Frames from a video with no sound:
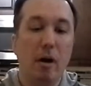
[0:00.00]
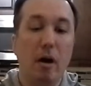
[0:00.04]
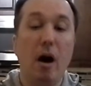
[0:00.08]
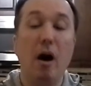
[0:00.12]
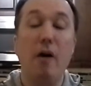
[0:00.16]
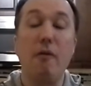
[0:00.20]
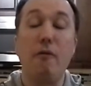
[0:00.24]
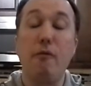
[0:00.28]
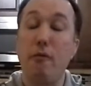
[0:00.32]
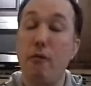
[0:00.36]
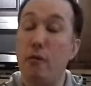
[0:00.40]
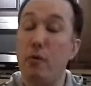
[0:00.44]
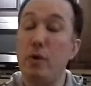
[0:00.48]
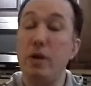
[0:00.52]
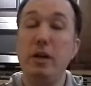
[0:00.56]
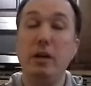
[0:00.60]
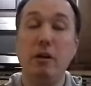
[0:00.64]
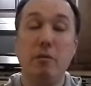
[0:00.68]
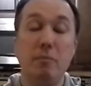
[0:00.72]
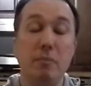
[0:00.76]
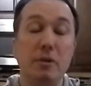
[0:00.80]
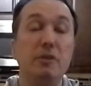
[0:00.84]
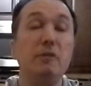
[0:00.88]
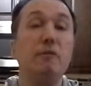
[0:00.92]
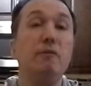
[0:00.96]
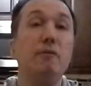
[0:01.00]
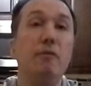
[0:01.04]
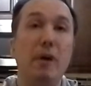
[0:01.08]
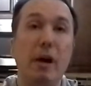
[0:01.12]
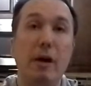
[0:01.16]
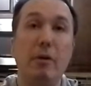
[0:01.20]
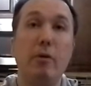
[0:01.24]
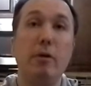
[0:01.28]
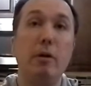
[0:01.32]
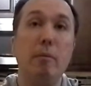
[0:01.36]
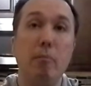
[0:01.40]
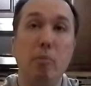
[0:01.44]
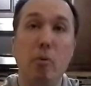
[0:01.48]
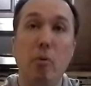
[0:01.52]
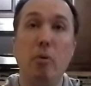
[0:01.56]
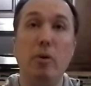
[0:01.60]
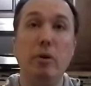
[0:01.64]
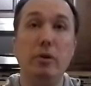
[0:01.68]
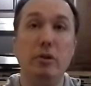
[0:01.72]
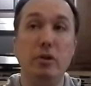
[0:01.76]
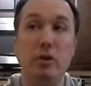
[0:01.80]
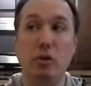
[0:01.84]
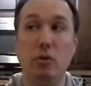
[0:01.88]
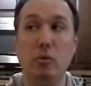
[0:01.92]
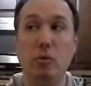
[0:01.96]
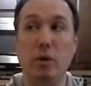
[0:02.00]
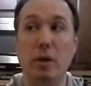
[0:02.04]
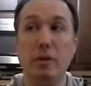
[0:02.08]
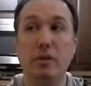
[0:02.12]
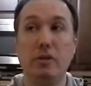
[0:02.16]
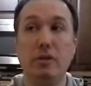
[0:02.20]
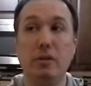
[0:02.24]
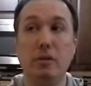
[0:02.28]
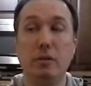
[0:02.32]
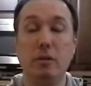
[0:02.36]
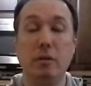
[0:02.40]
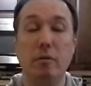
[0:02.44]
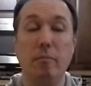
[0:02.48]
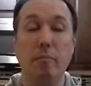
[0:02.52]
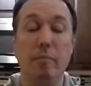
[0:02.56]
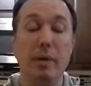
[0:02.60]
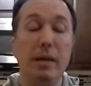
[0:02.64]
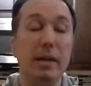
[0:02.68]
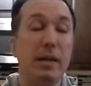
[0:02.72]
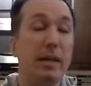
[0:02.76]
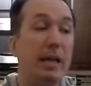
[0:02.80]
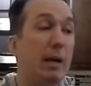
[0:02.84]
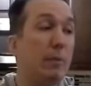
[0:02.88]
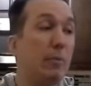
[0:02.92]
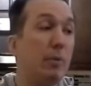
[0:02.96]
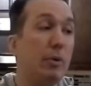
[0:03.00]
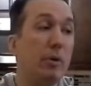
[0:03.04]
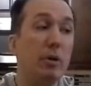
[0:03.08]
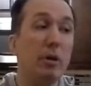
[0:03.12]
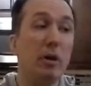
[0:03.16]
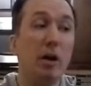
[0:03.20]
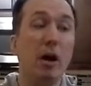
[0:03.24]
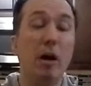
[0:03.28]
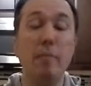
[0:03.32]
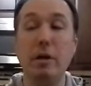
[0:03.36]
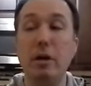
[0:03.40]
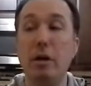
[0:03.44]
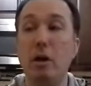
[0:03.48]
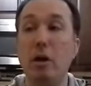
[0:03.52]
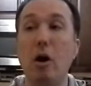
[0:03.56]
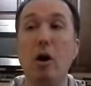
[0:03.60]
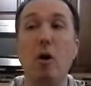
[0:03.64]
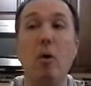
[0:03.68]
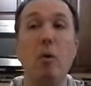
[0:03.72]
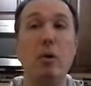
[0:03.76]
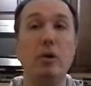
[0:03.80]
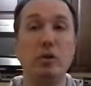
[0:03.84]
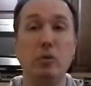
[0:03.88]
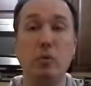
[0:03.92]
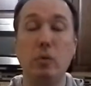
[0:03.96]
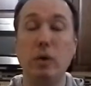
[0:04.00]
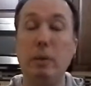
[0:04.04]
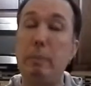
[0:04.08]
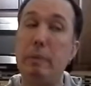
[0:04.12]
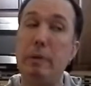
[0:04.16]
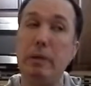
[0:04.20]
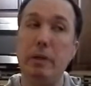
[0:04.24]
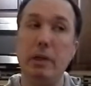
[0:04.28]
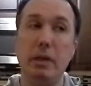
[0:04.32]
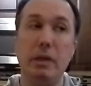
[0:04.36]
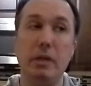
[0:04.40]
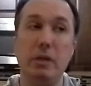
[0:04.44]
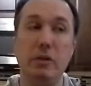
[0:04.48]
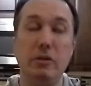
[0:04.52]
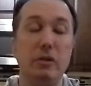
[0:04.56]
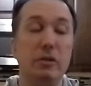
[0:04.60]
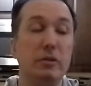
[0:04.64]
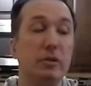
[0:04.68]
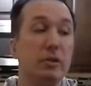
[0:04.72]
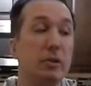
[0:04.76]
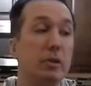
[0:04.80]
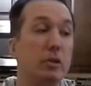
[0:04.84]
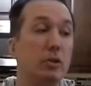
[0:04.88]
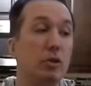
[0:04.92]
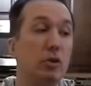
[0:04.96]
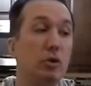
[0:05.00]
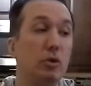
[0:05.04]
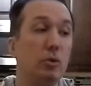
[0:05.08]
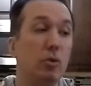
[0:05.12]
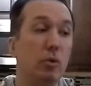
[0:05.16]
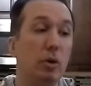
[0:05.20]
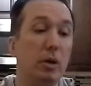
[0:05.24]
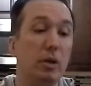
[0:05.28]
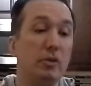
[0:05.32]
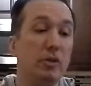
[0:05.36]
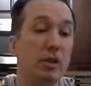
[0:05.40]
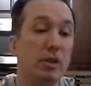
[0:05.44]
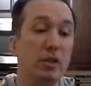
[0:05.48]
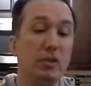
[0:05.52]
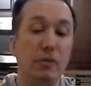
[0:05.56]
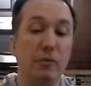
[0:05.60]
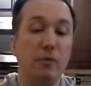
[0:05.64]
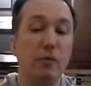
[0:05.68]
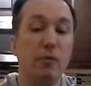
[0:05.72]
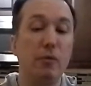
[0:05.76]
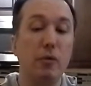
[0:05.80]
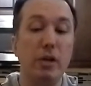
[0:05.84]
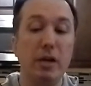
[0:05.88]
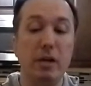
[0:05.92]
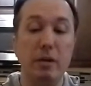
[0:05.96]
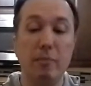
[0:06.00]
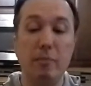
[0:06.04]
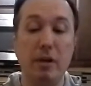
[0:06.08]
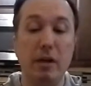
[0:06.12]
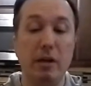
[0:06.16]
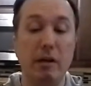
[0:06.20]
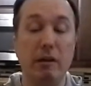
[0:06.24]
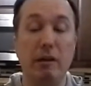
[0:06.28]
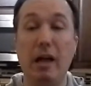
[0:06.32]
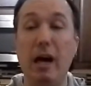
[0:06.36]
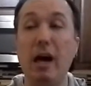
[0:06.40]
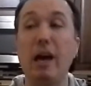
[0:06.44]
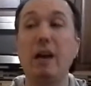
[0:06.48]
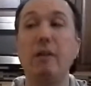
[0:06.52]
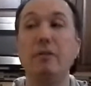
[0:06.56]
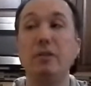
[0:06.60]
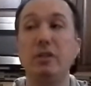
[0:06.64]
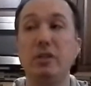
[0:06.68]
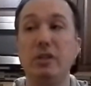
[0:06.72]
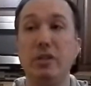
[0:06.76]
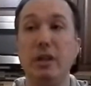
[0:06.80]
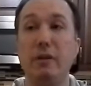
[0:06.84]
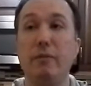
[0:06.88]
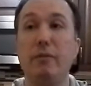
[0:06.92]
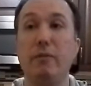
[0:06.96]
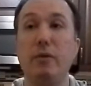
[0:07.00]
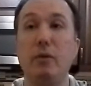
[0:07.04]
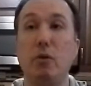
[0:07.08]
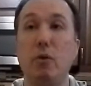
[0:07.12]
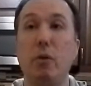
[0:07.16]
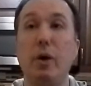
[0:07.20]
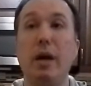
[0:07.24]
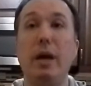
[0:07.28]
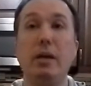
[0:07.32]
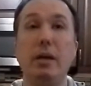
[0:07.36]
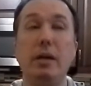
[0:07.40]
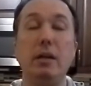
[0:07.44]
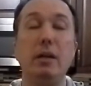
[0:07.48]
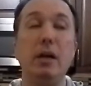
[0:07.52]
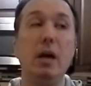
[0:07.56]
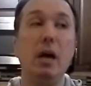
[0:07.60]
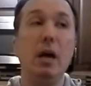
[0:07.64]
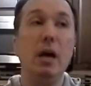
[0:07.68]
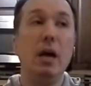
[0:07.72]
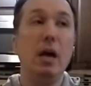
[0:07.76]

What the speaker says: Our freedom is very important to us. Being able to come and go as we please is a freedom that a lot of us take for granted.